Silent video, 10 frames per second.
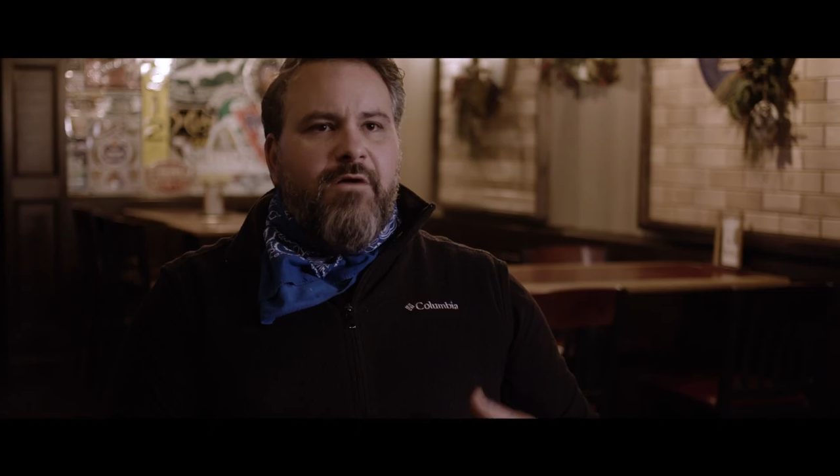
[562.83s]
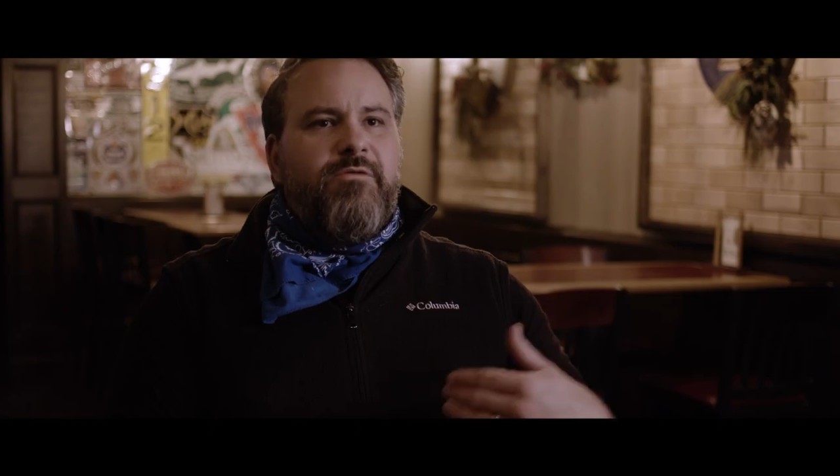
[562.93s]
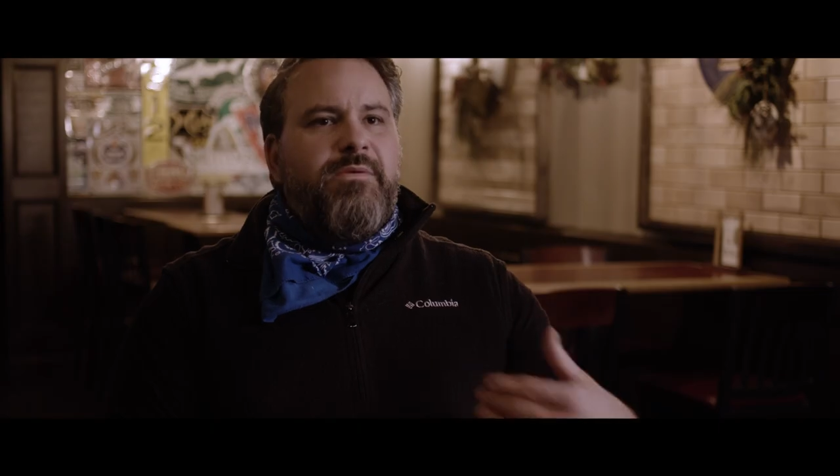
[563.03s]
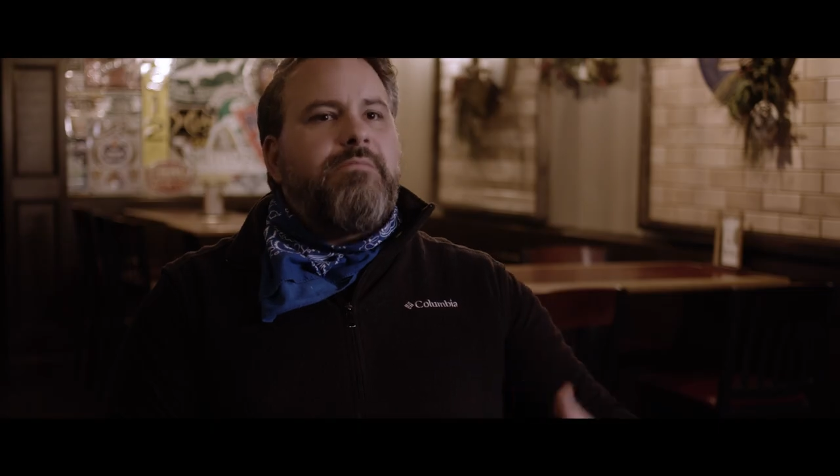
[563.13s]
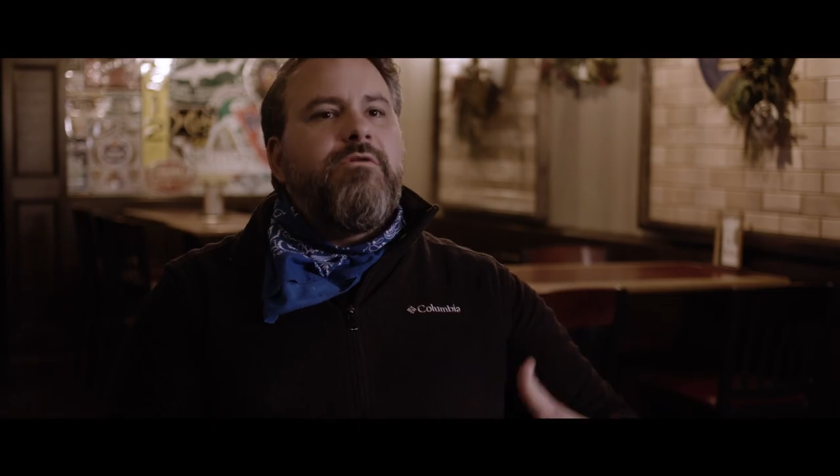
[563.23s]
I would
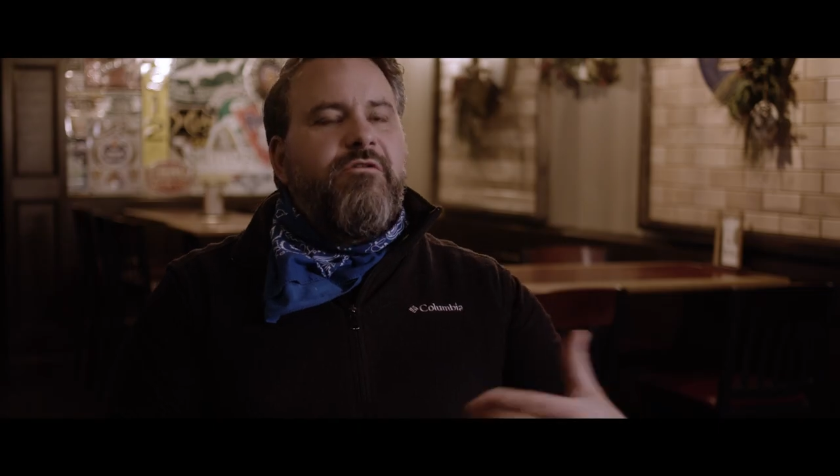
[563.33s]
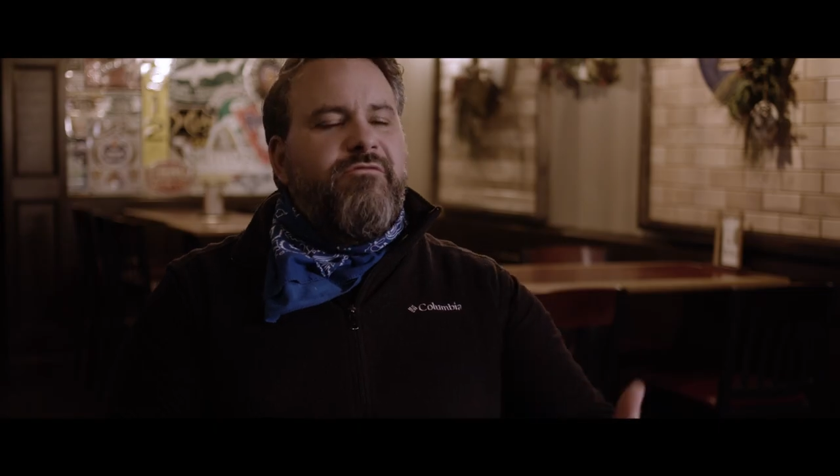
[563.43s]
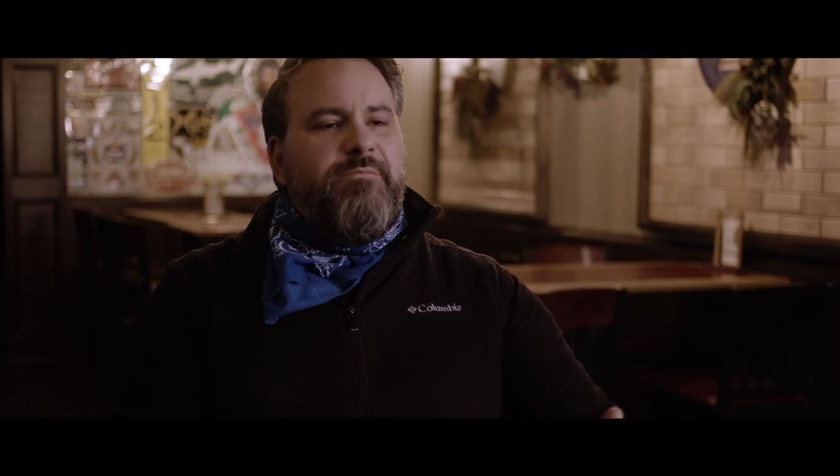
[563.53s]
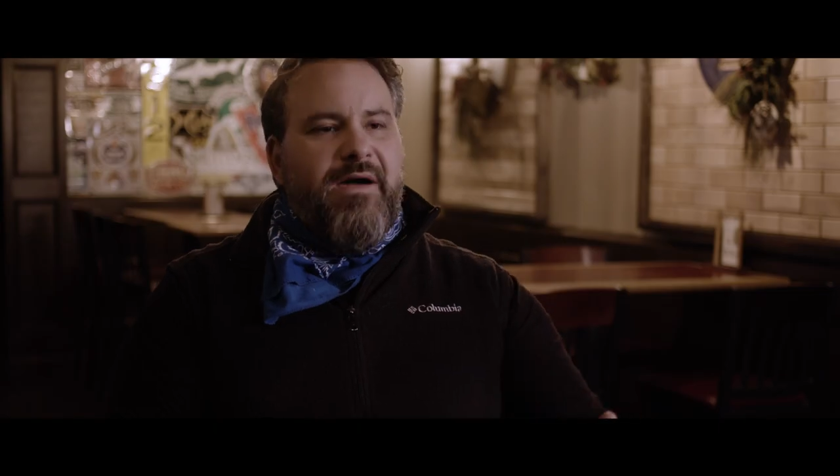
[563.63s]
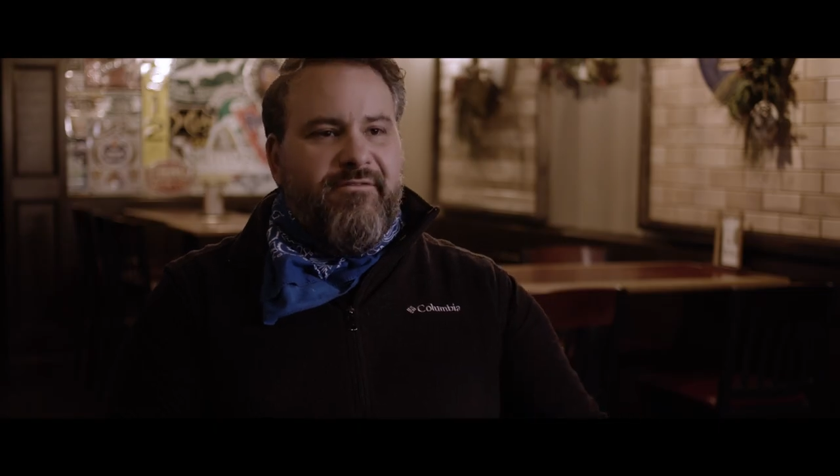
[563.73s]
have been
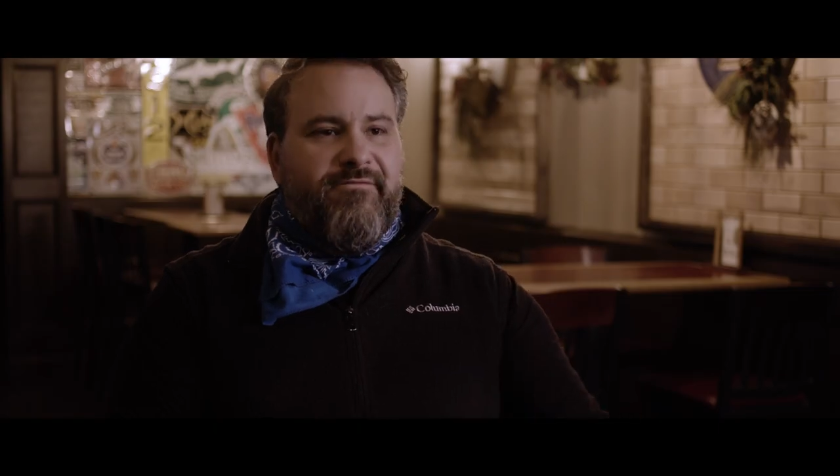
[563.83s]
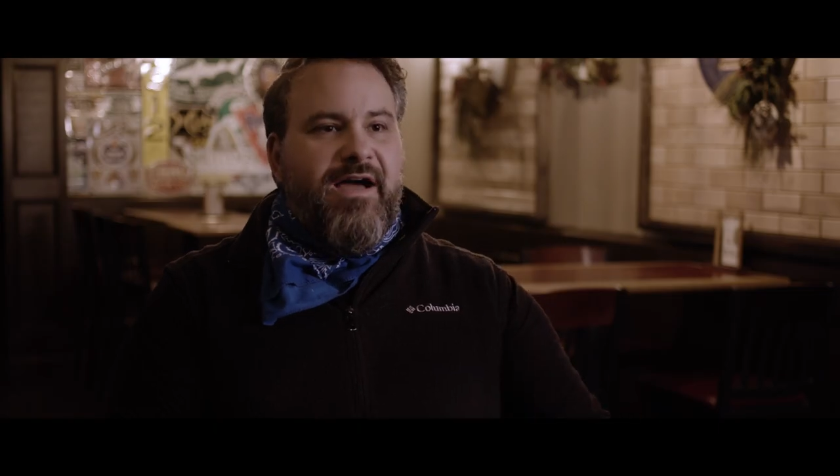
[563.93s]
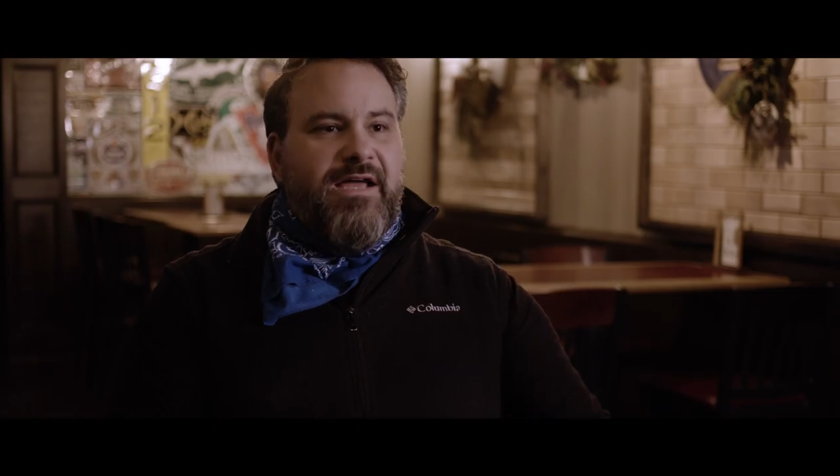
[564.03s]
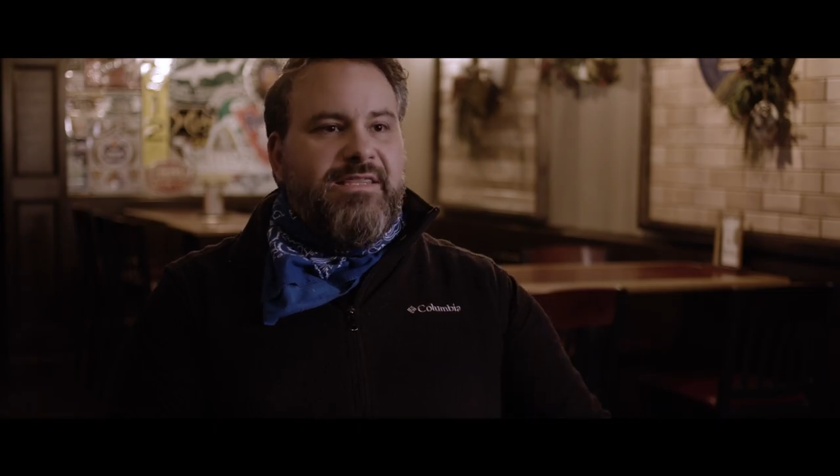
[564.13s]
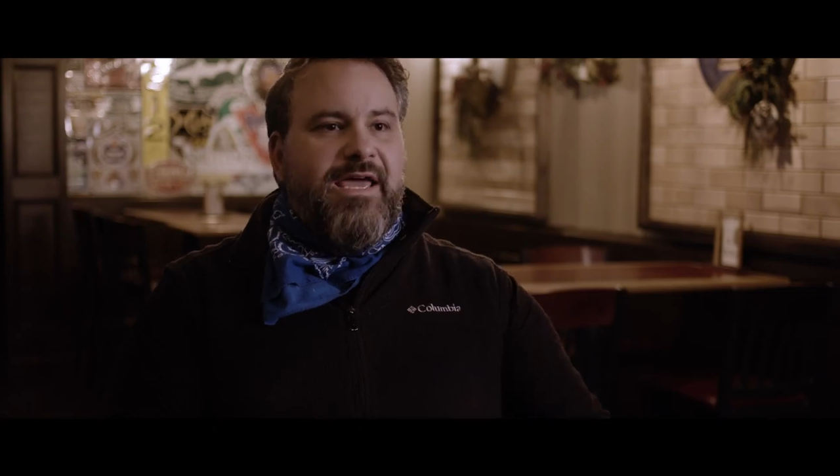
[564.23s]
moved by the
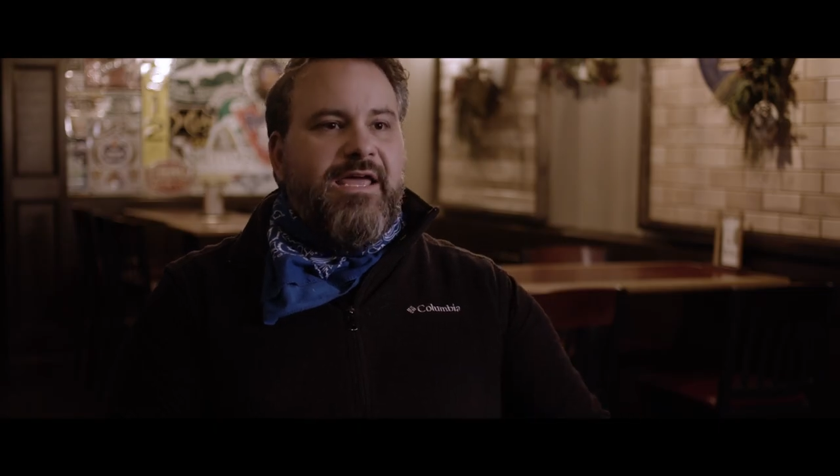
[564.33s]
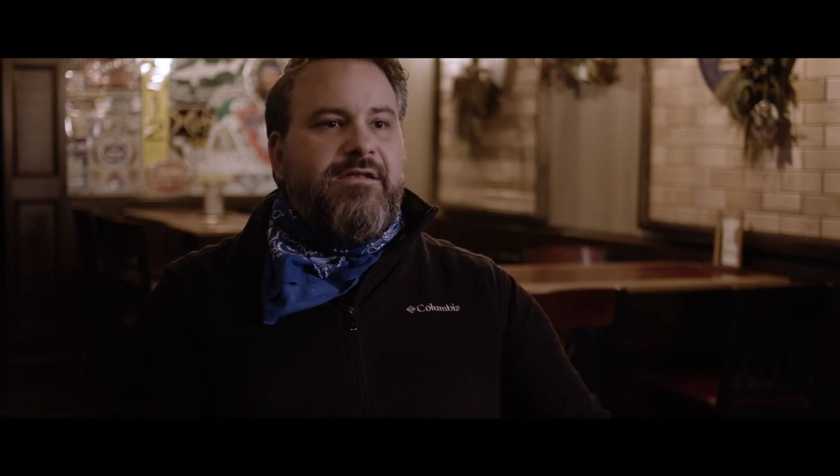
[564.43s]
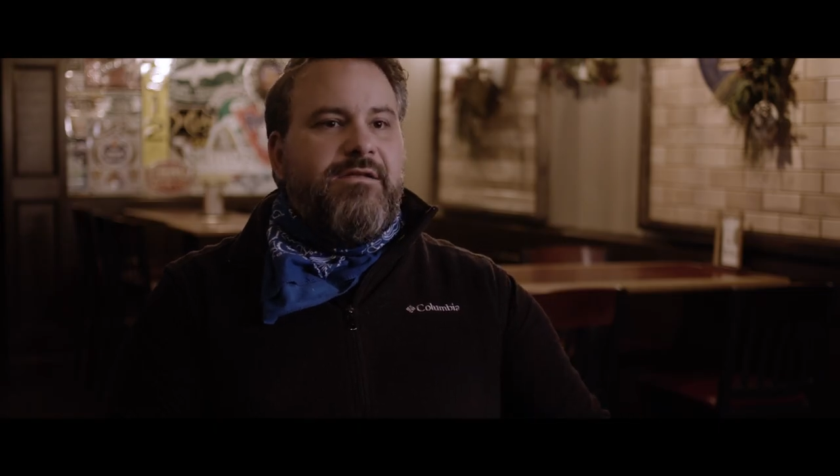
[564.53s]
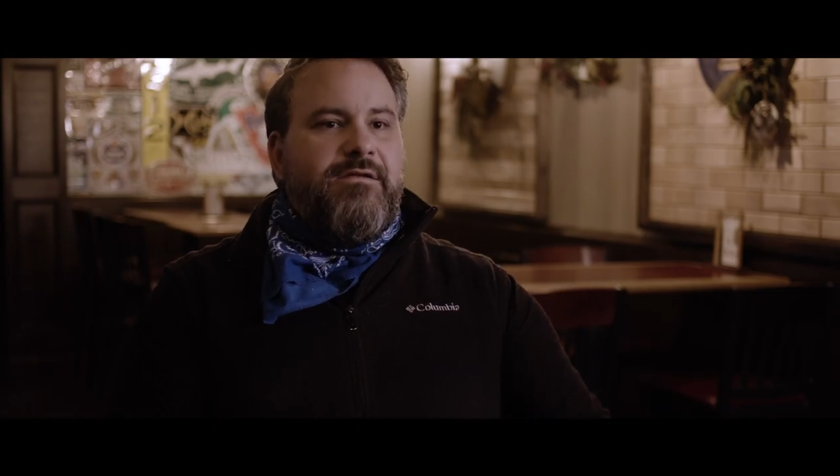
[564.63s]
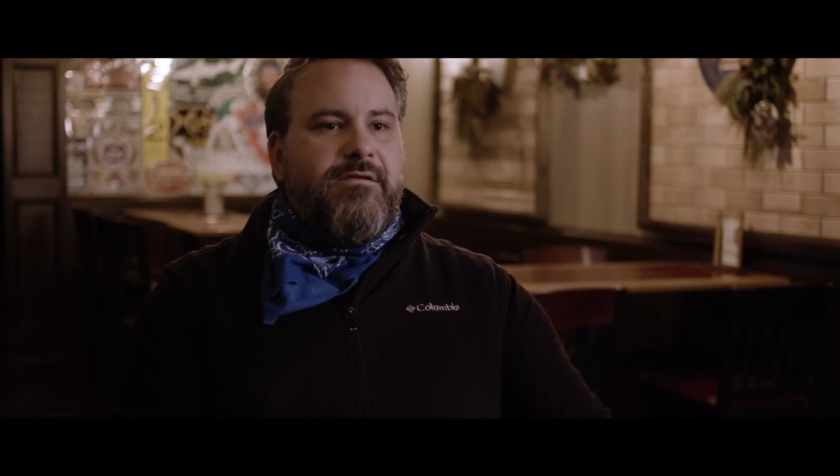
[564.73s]
fact that